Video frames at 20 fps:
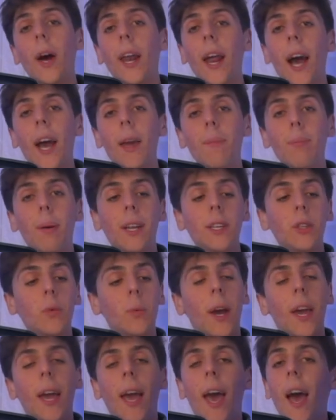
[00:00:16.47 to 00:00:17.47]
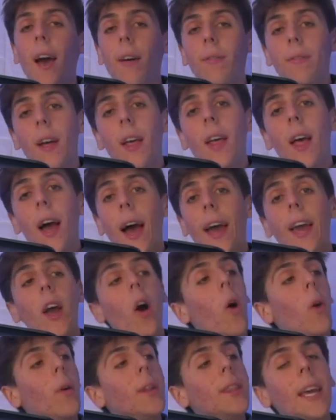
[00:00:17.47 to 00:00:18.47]
What iPad do I have?
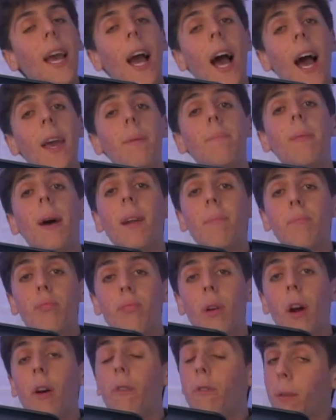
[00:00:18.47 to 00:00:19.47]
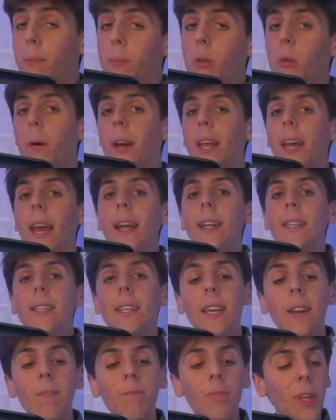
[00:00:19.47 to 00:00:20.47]
I own the iPad Pro from
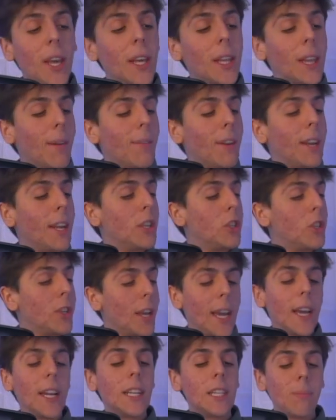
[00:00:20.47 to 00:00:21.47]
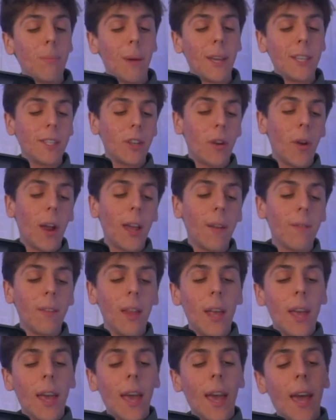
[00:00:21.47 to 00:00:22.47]
2019, the 11-inch in space
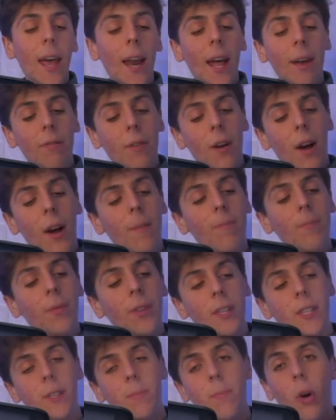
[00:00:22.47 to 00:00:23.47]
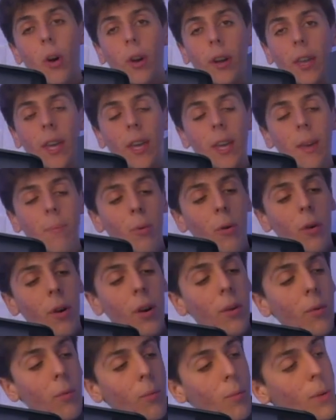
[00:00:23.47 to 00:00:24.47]
gray, and I've got the smart
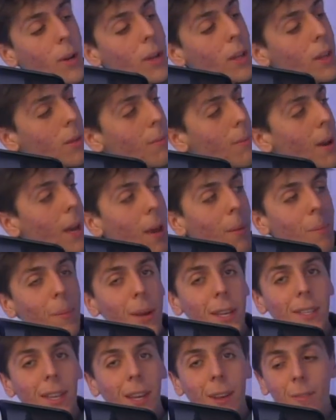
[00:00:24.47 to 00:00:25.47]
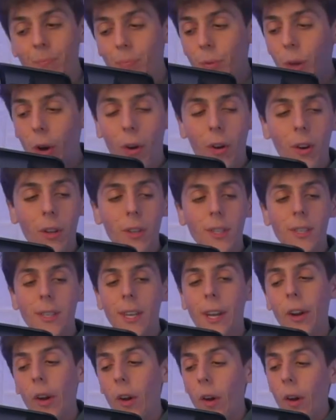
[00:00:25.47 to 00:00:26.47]
keyboard with my amazing kernel
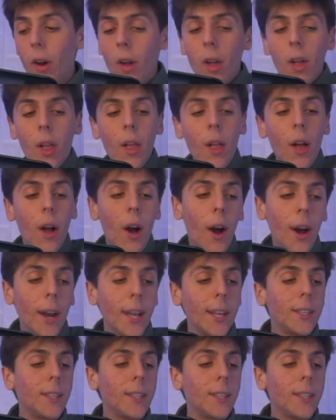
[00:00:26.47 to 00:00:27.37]
sticker on